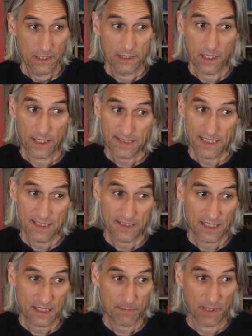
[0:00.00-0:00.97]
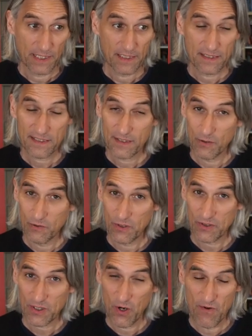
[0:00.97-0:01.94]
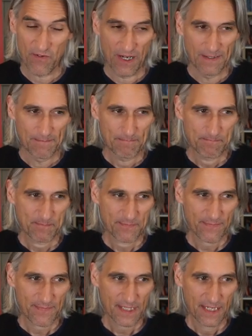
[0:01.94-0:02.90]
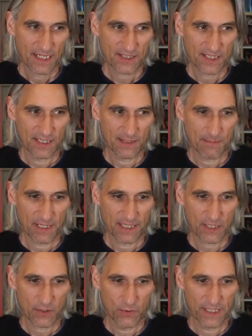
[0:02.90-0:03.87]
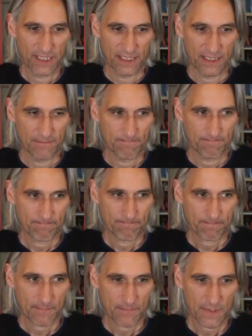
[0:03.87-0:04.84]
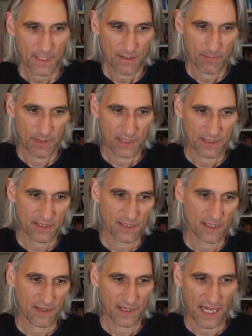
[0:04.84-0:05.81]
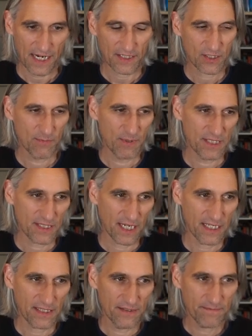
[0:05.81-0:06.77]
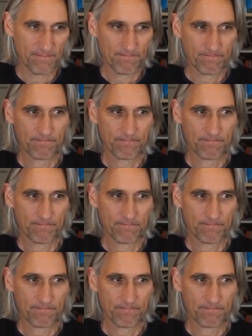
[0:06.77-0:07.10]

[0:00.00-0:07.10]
Knight e6 played. It's still not over. Hitting my queen, but that could be taken.